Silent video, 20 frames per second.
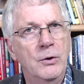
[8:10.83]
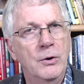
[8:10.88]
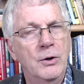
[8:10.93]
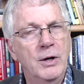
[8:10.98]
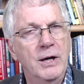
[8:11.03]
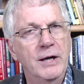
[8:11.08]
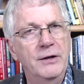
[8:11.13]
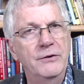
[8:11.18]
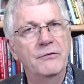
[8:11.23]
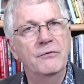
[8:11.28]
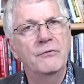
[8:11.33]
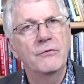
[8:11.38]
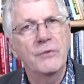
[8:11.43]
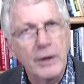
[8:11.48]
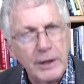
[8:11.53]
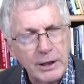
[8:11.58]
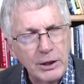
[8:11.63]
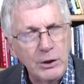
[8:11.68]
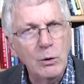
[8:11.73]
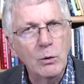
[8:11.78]
It's
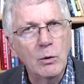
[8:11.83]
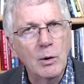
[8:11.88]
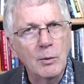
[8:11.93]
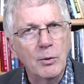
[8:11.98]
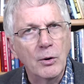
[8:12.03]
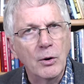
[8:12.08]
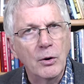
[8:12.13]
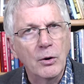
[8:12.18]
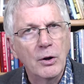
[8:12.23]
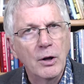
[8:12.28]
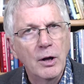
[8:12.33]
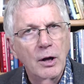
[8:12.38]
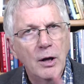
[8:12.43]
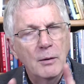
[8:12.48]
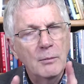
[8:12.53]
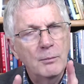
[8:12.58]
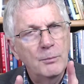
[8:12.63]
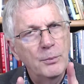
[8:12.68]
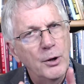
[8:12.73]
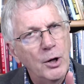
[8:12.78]
very doable.
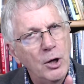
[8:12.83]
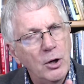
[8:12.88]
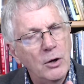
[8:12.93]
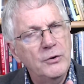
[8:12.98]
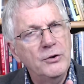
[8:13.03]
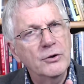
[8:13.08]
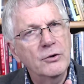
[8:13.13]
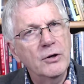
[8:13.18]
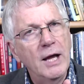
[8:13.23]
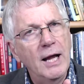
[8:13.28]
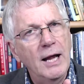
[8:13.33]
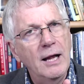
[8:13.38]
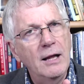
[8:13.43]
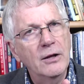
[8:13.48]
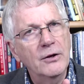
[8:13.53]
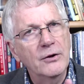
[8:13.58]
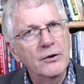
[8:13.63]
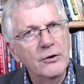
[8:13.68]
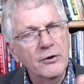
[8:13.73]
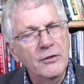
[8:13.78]
Put on your
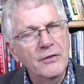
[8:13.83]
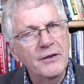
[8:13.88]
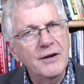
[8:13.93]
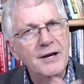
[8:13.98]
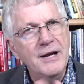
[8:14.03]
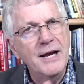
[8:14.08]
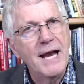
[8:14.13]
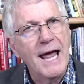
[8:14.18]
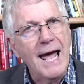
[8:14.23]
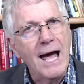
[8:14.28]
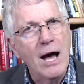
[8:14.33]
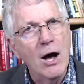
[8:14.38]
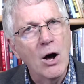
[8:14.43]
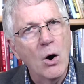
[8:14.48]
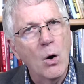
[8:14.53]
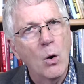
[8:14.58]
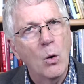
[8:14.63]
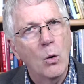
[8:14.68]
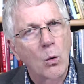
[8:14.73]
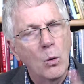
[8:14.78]
calendar the
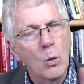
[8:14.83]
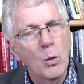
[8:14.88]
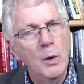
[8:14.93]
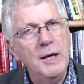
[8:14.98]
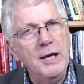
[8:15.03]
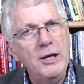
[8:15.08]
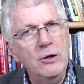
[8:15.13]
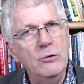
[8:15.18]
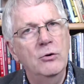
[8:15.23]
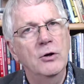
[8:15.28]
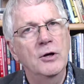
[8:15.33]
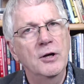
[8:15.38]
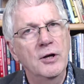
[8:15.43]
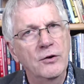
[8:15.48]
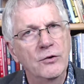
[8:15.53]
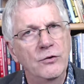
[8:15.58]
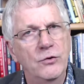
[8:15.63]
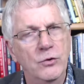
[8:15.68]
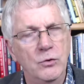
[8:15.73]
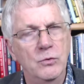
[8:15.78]
now. When are you going to
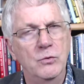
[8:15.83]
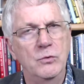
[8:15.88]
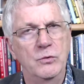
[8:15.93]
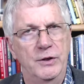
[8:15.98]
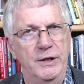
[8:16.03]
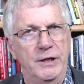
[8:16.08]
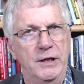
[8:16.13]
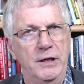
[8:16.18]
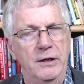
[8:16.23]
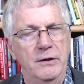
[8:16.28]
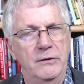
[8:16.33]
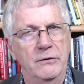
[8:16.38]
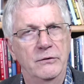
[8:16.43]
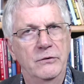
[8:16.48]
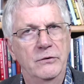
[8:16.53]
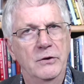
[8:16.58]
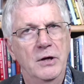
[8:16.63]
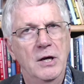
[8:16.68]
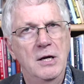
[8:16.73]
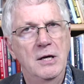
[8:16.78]
do
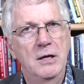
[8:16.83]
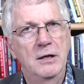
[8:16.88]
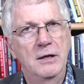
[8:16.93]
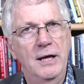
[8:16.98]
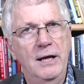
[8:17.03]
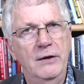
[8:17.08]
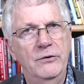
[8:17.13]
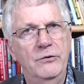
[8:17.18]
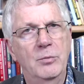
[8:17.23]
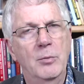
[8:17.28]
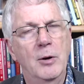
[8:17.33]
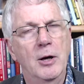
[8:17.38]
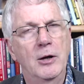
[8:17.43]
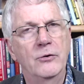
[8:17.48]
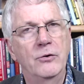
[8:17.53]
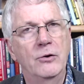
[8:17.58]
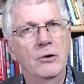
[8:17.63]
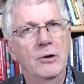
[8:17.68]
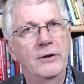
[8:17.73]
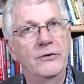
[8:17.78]
these? Next
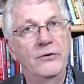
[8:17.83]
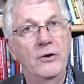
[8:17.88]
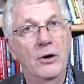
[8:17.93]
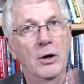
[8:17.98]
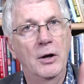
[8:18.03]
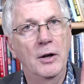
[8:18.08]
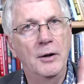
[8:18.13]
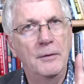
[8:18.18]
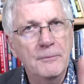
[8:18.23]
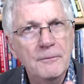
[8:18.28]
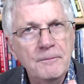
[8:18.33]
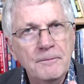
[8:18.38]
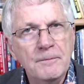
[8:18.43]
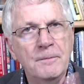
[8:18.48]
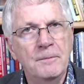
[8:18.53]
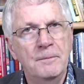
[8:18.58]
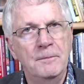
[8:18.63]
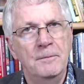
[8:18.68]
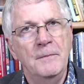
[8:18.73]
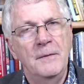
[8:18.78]
module is on
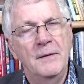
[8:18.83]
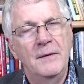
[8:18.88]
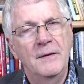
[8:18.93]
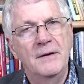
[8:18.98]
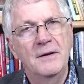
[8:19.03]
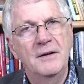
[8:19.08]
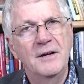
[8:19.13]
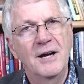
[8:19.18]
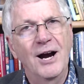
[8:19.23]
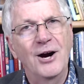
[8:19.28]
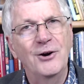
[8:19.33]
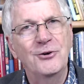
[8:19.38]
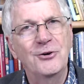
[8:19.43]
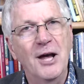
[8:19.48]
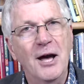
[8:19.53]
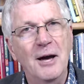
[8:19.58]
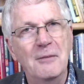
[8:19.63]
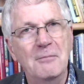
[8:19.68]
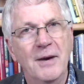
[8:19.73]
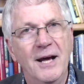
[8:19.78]
our
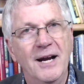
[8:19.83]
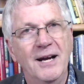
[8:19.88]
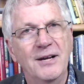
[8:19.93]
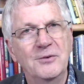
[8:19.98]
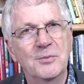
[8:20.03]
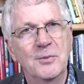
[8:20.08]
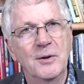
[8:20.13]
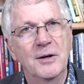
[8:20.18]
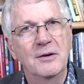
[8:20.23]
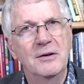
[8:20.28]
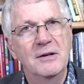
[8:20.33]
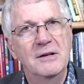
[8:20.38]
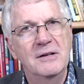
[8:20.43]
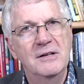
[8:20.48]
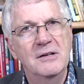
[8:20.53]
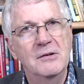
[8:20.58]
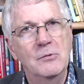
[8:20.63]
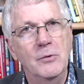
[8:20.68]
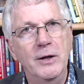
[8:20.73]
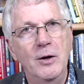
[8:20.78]
time management.
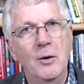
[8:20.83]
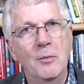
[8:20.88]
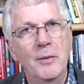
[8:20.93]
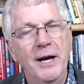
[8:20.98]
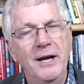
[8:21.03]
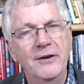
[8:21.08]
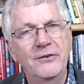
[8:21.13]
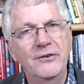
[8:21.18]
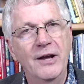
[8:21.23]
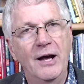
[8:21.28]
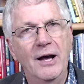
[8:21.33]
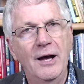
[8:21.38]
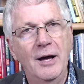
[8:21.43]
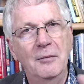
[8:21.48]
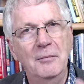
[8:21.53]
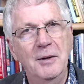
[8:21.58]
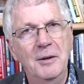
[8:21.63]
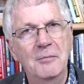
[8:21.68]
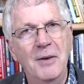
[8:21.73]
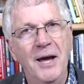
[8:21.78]
We don't manage
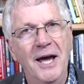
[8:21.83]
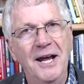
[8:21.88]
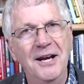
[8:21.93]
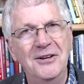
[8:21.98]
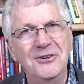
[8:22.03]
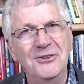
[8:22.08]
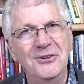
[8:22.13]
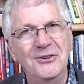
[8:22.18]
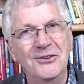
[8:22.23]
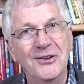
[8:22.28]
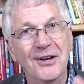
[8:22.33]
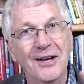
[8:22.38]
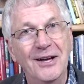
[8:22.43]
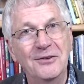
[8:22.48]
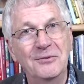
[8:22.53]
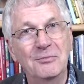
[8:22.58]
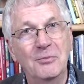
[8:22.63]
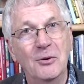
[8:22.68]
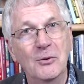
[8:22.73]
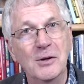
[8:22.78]
time, it manages us,
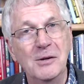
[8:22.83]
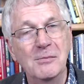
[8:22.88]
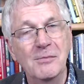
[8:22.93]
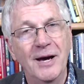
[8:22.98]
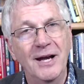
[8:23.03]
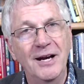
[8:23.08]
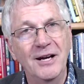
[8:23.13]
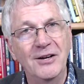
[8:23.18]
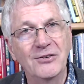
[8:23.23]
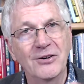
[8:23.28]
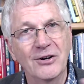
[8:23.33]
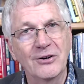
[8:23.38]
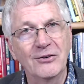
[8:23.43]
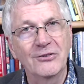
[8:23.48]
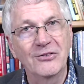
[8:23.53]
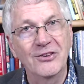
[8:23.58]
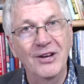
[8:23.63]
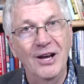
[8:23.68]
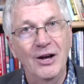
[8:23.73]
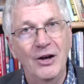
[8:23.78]
but we manage
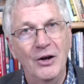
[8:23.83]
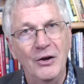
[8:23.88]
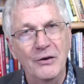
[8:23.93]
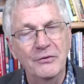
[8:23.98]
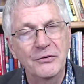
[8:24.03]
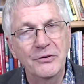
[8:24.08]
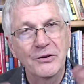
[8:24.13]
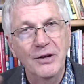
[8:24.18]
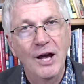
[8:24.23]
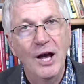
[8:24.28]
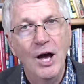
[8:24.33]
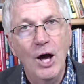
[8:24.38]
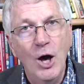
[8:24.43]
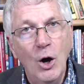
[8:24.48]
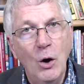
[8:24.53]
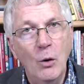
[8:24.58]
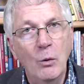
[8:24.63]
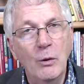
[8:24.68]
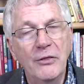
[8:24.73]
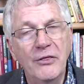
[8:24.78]
ourselves
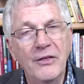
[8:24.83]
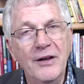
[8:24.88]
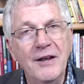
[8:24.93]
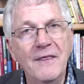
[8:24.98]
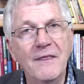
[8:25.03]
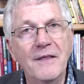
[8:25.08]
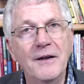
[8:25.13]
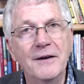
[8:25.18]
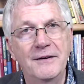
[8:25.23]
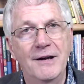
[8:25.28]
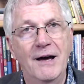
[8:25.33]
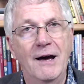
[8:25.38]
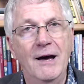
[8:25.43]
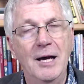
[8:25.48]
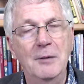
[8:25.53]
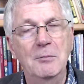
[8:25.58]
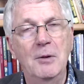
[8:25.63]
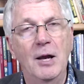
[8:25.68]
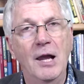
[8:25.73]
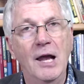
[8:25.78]
within the
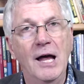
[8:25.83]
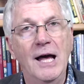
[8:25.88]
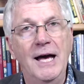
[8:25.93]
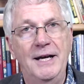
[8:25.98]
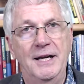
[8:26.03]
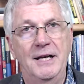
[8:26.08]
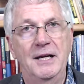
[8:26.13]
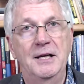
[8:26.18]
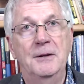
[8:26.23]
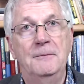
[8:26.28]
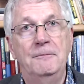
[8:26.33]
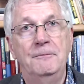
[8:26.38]
time allotted.